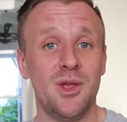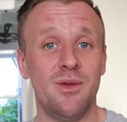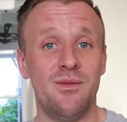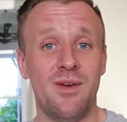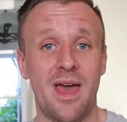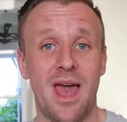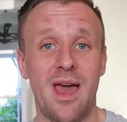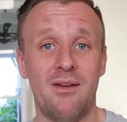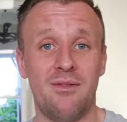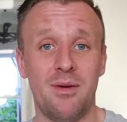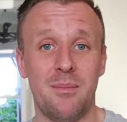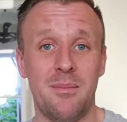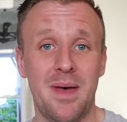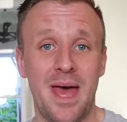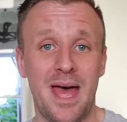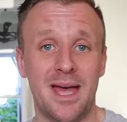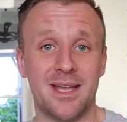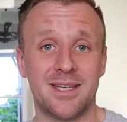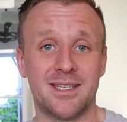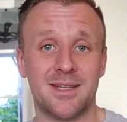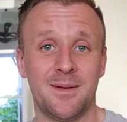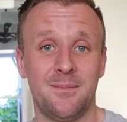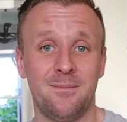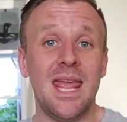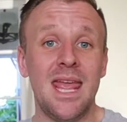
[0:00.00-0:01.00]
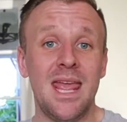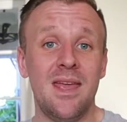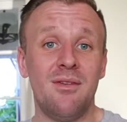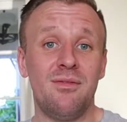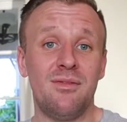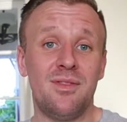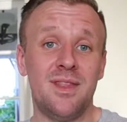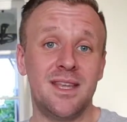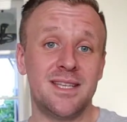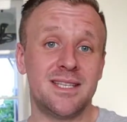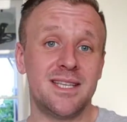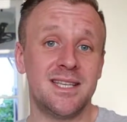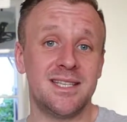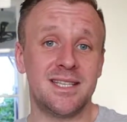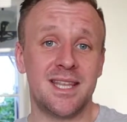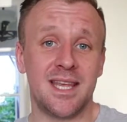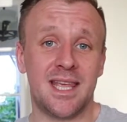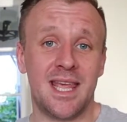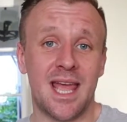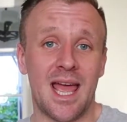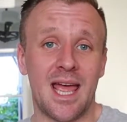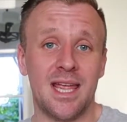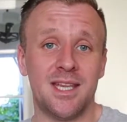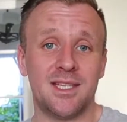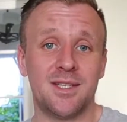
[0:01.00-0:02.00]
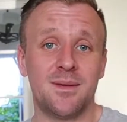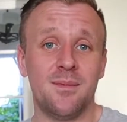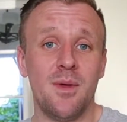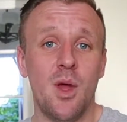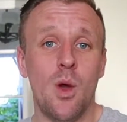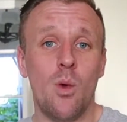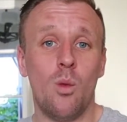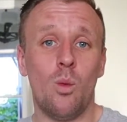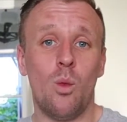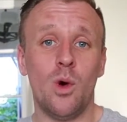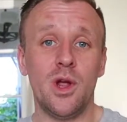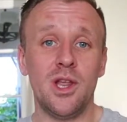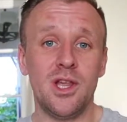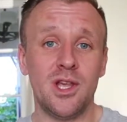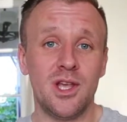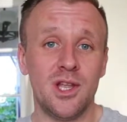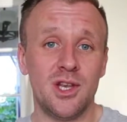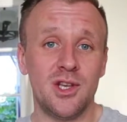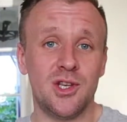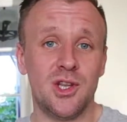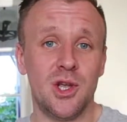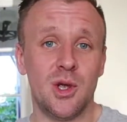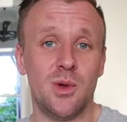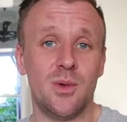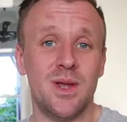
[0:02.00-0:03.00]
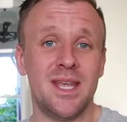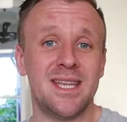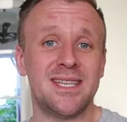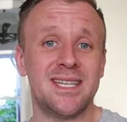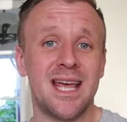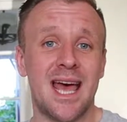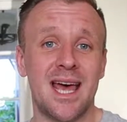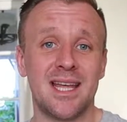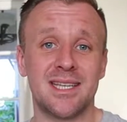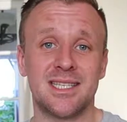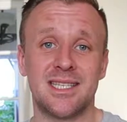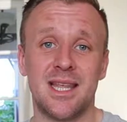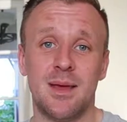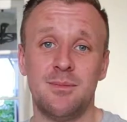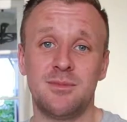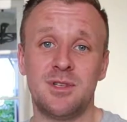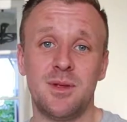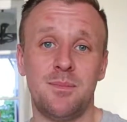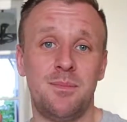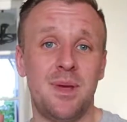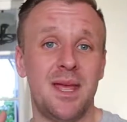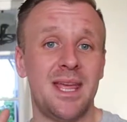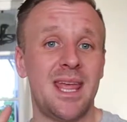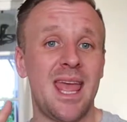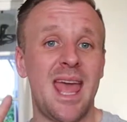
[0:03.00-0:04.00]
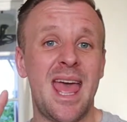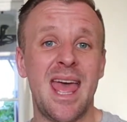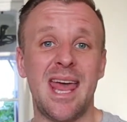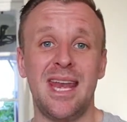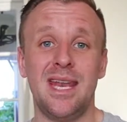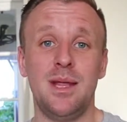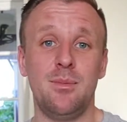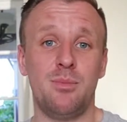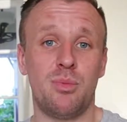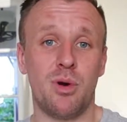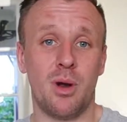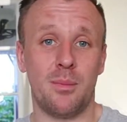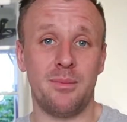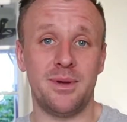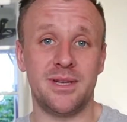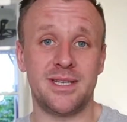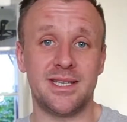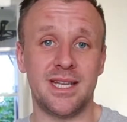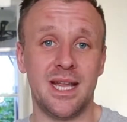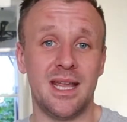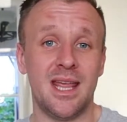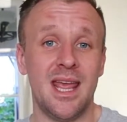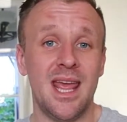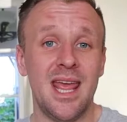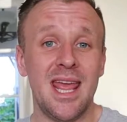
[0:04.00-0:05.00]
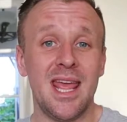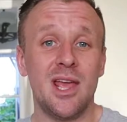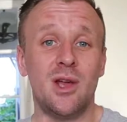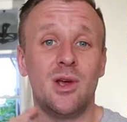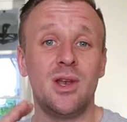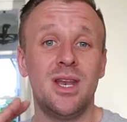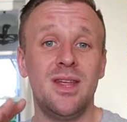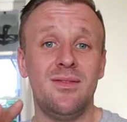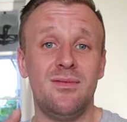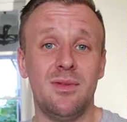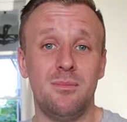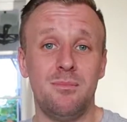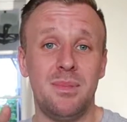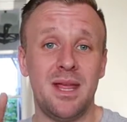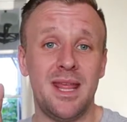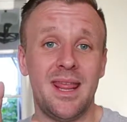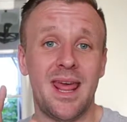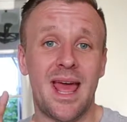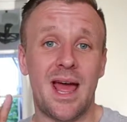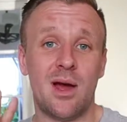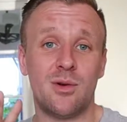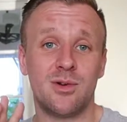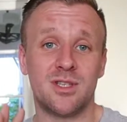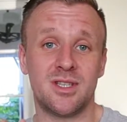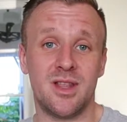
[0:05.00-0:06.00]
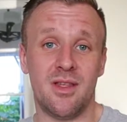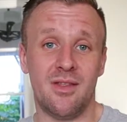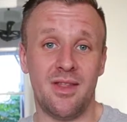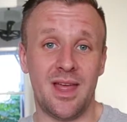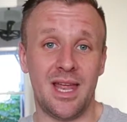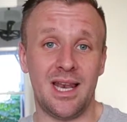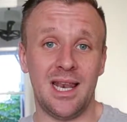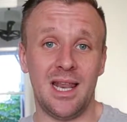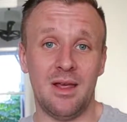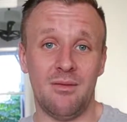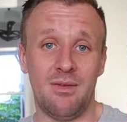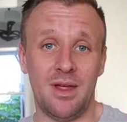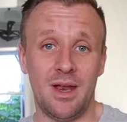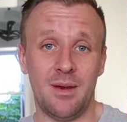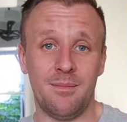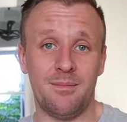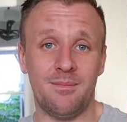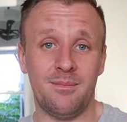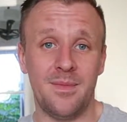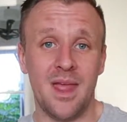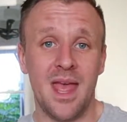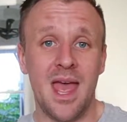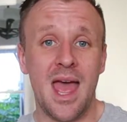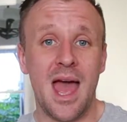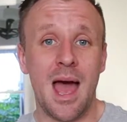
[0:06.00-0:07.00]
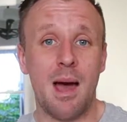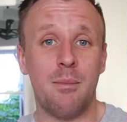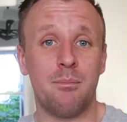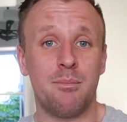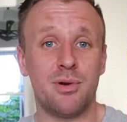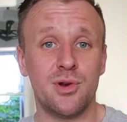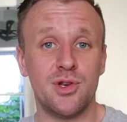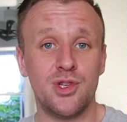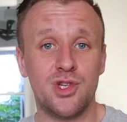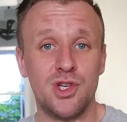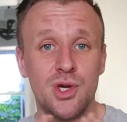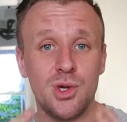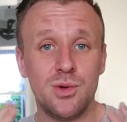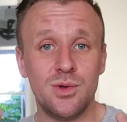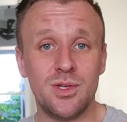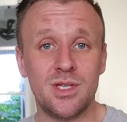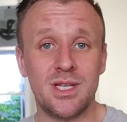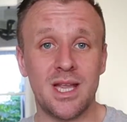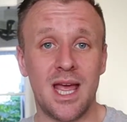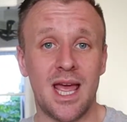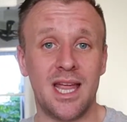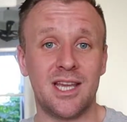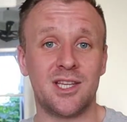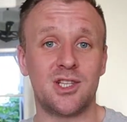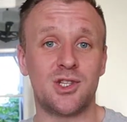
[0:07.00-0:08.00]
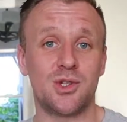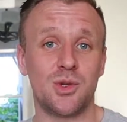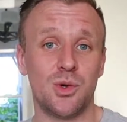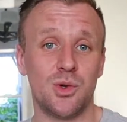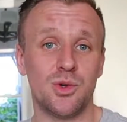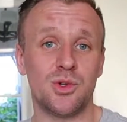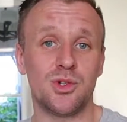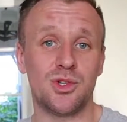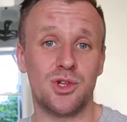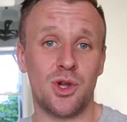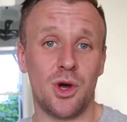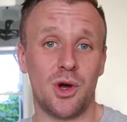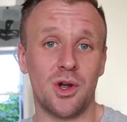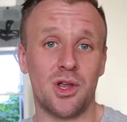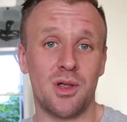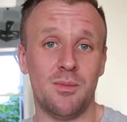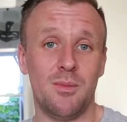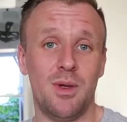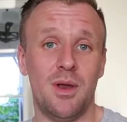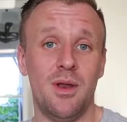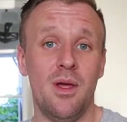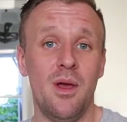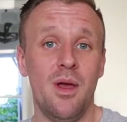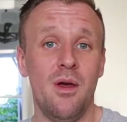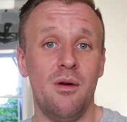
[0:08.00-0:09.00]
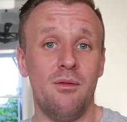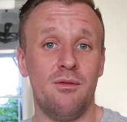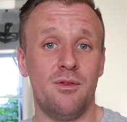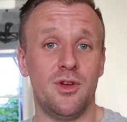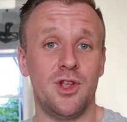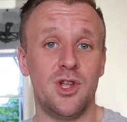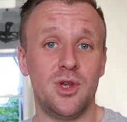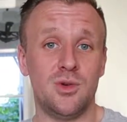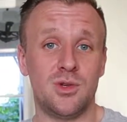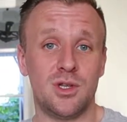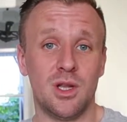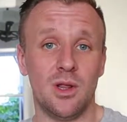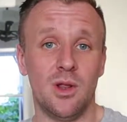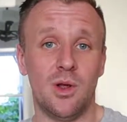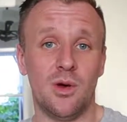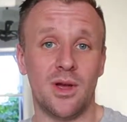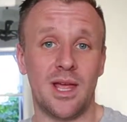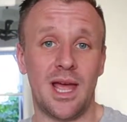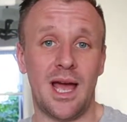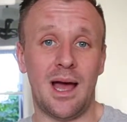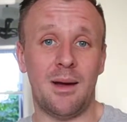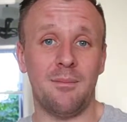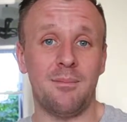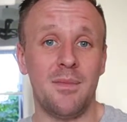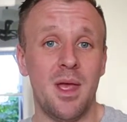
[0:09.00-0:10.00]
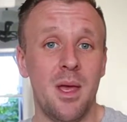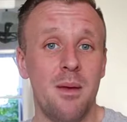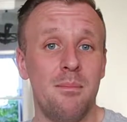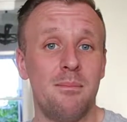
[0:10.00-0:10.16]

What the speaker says: you've ever met. If this is the case, what you can do is ask them to pick any property, it could even be the house that they live in, and produce a source document for you to look at.